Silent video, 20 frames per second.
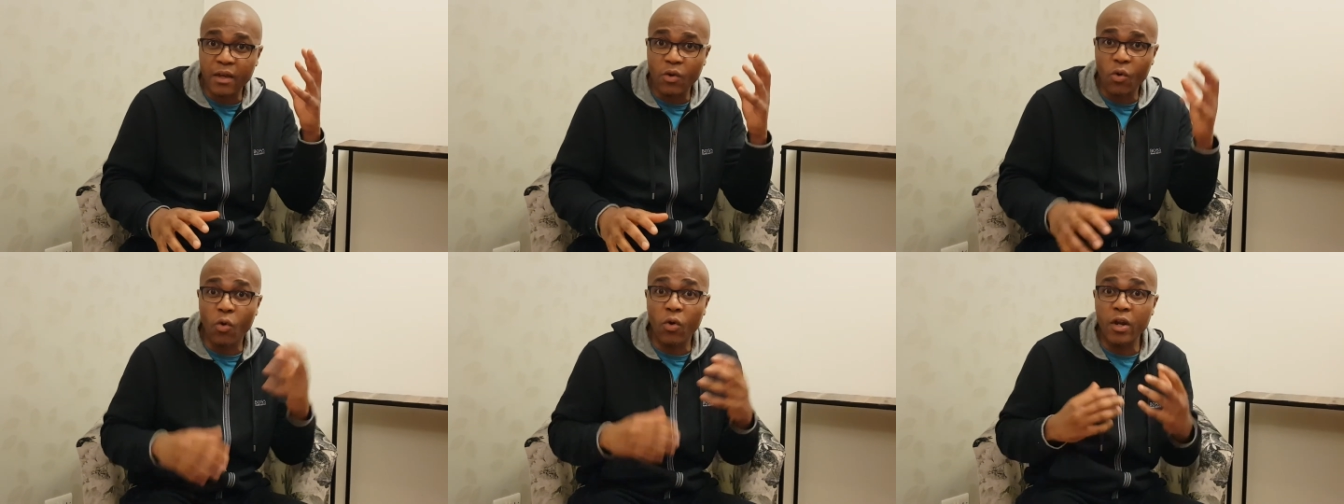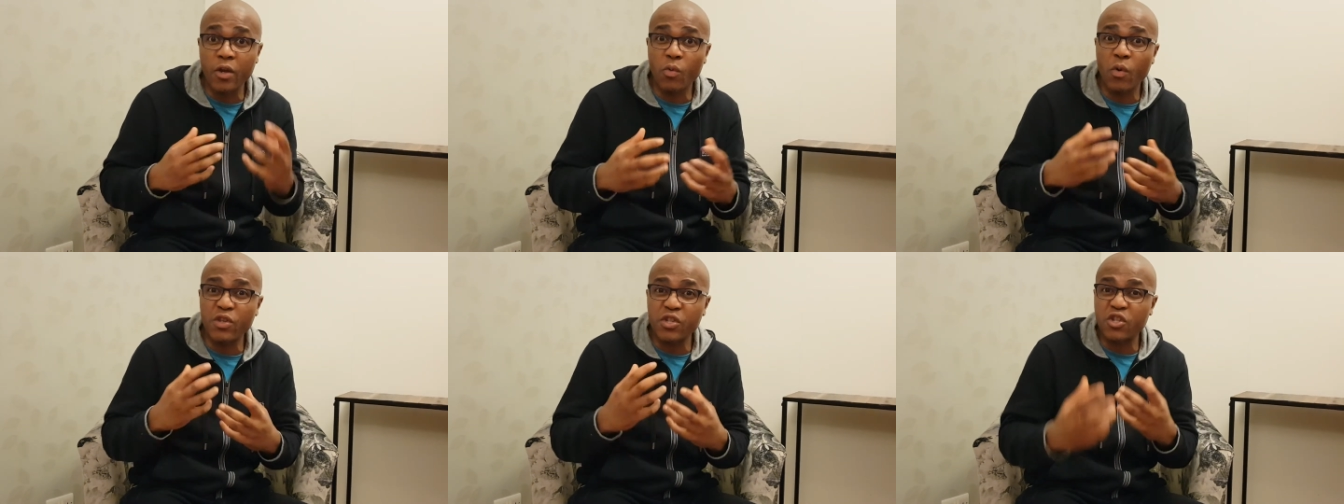All
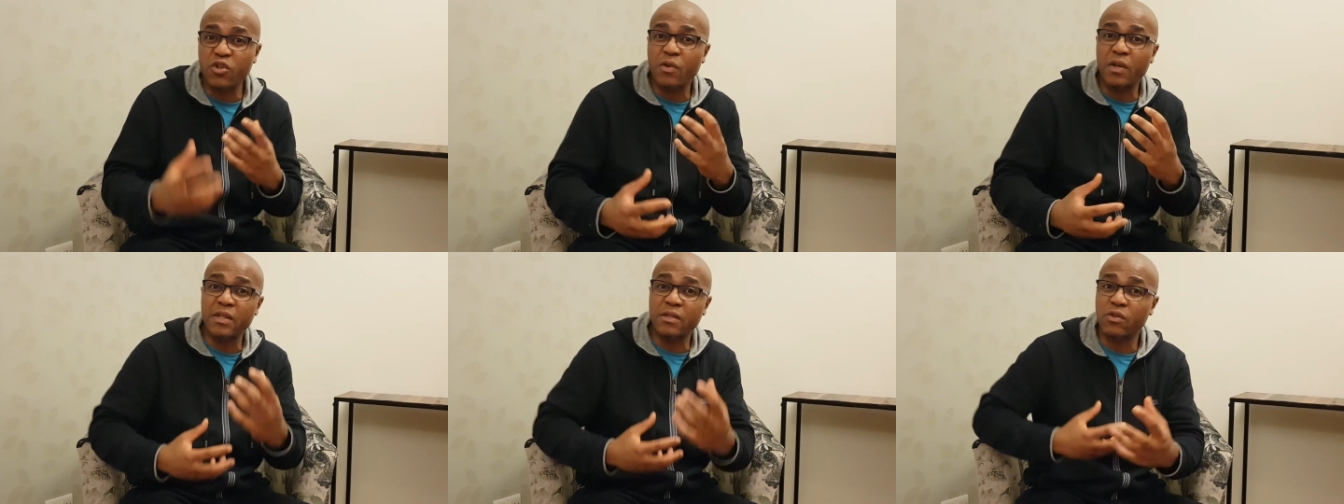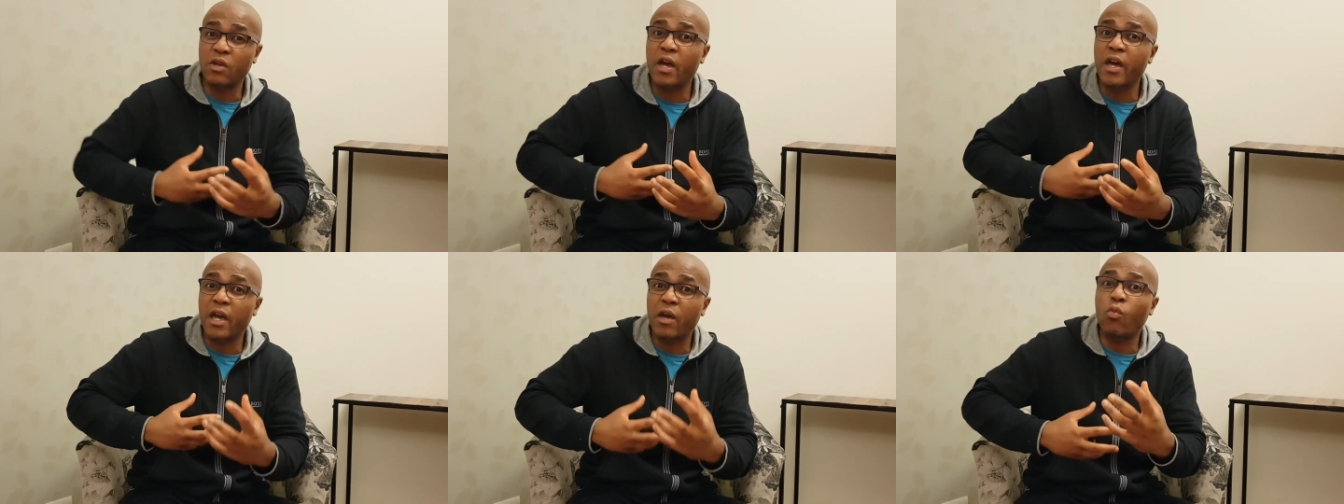it wants to do
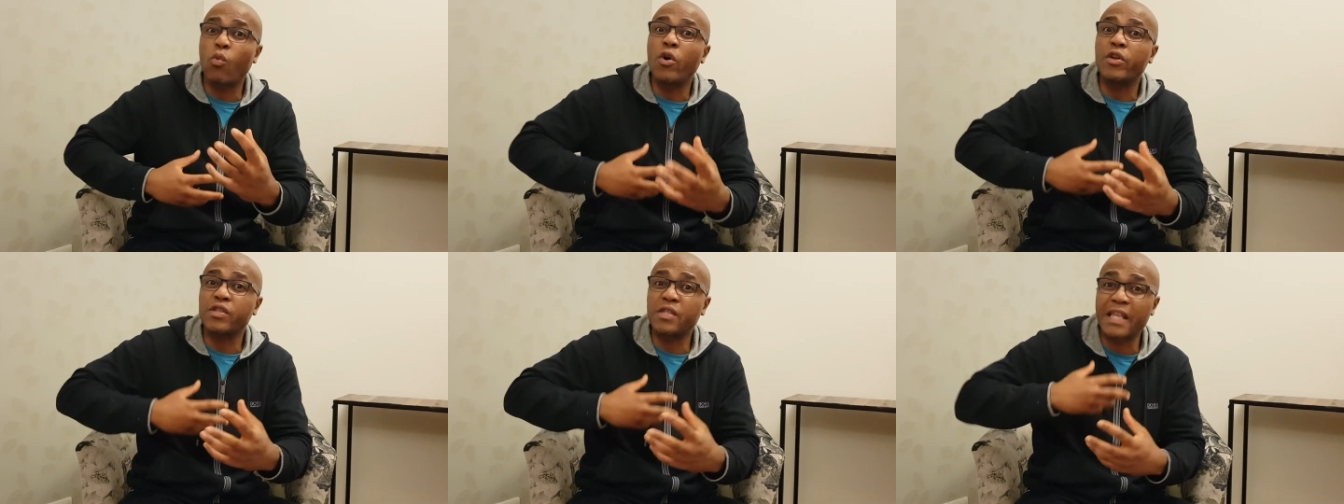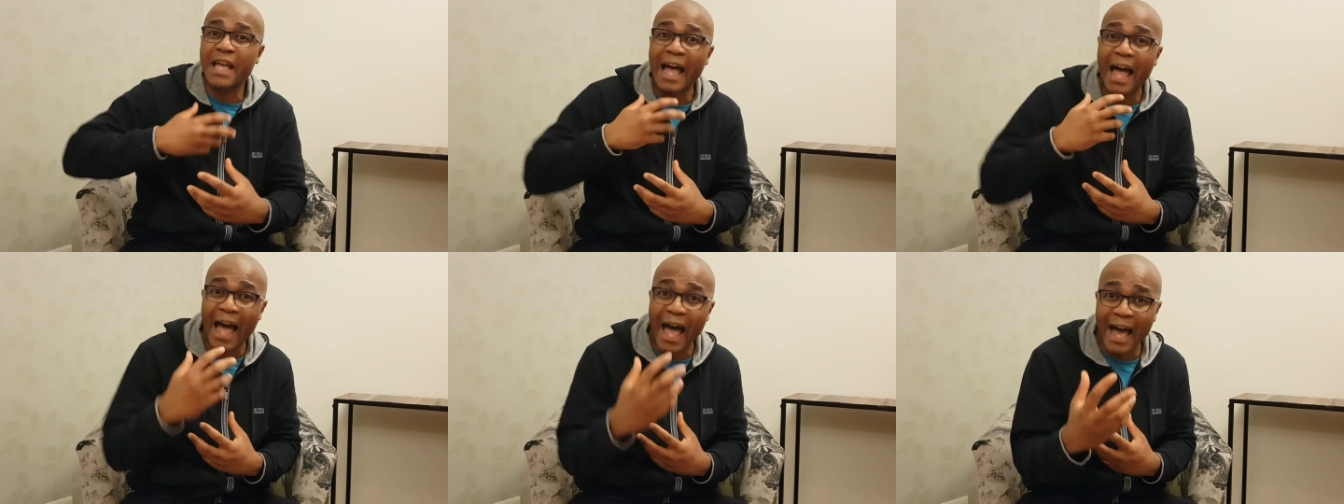is it wants
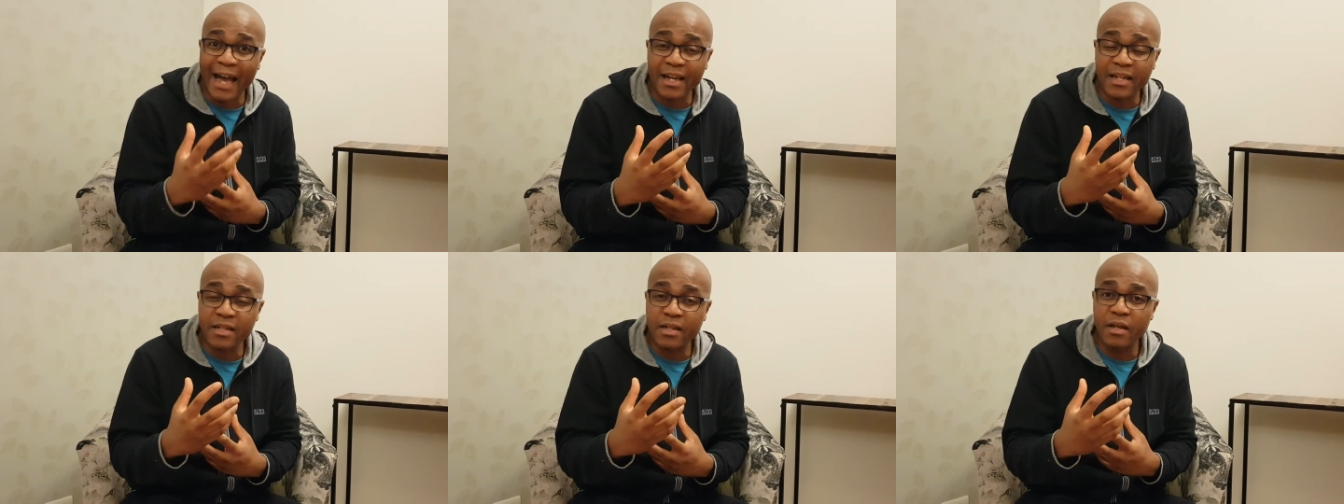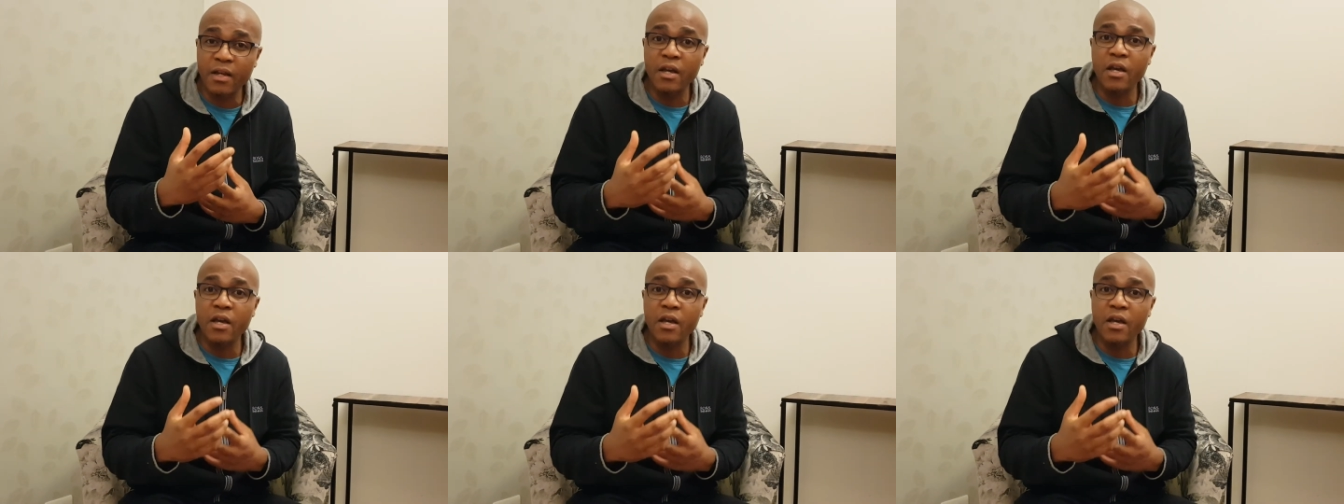to act.